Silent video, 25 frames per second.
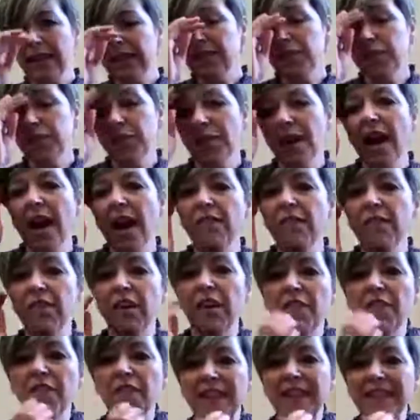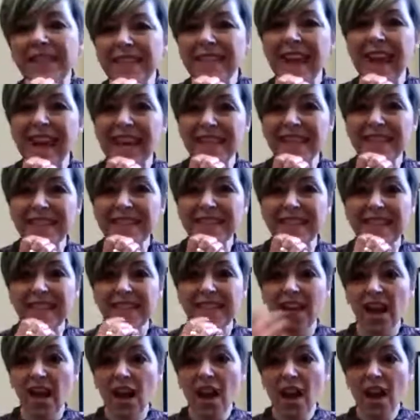So have a
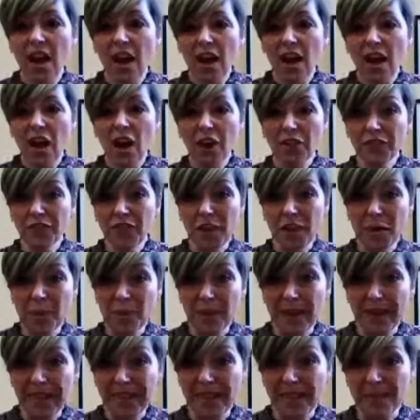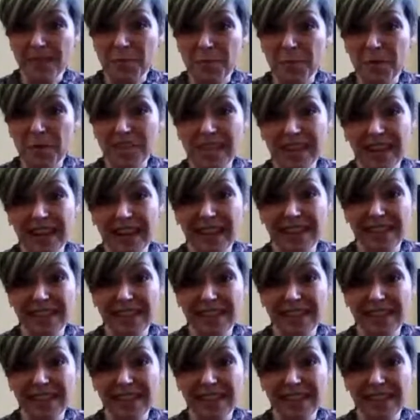fantastic half term week, everybody.